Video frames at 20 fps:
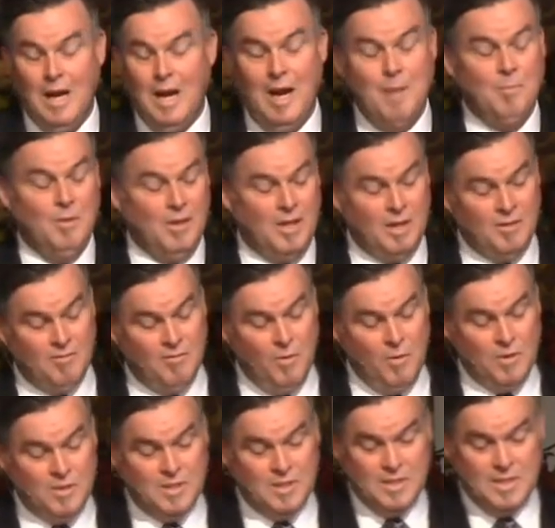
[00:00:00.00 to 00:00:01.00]
I'm looking
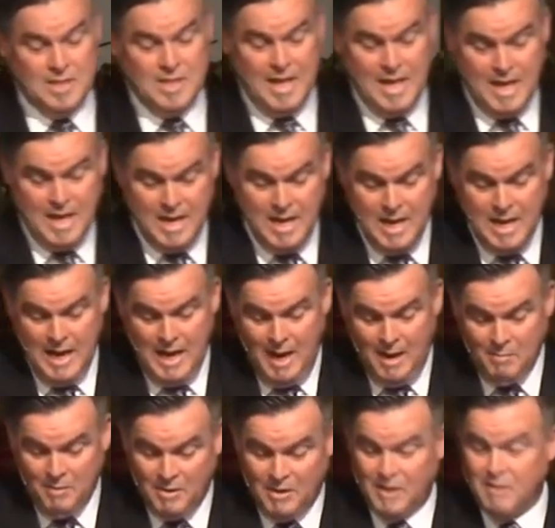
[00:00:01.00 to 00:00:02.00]
forward to the day.
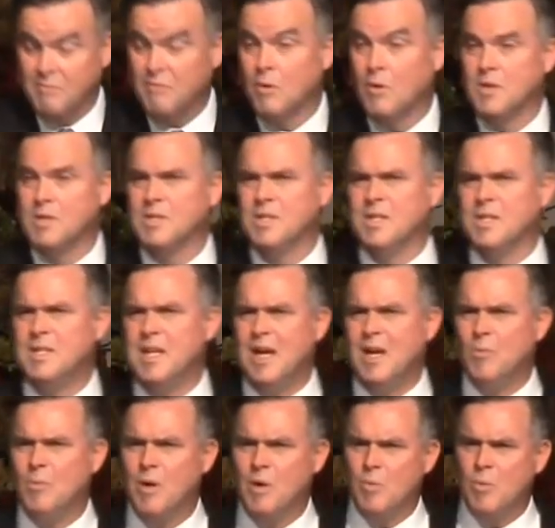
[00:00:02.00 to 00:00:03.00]
I'm looking forward to the day
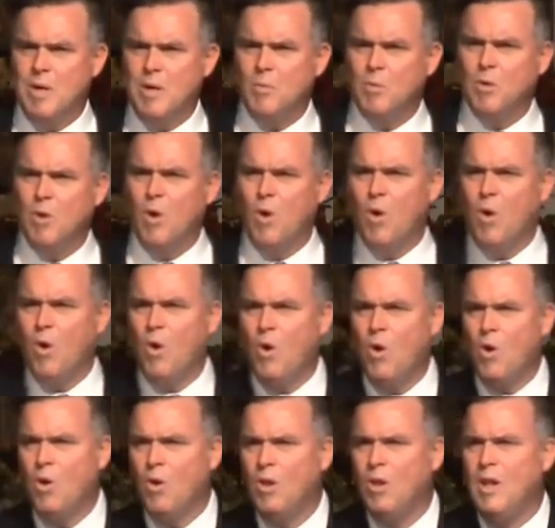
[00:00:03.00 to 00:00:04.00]
where we will
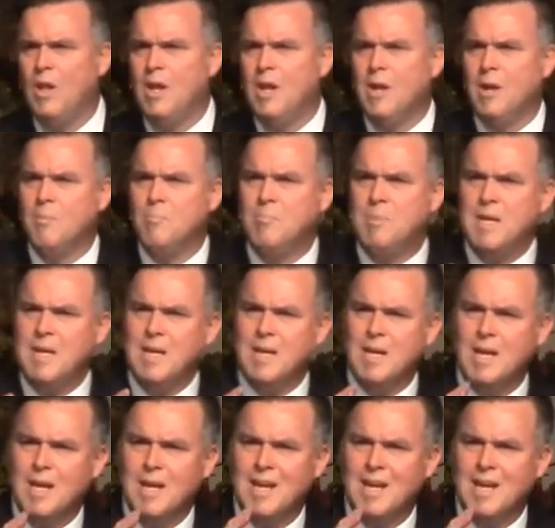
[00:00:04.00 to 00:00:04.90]
all be